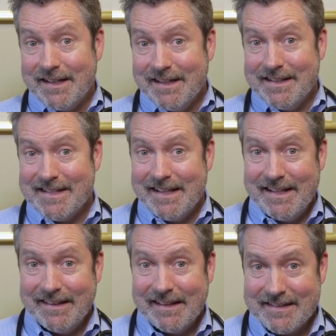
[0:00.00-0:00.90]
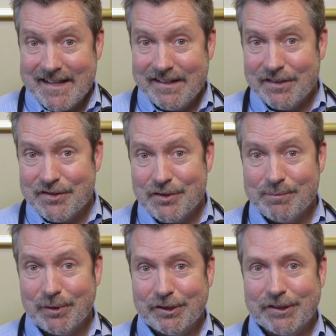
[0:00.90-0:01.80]
and I didn't say anything that sounded
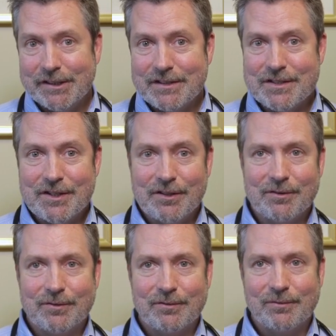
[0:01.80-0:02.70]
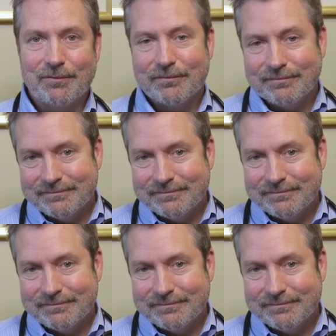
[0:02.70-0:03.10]
super good, so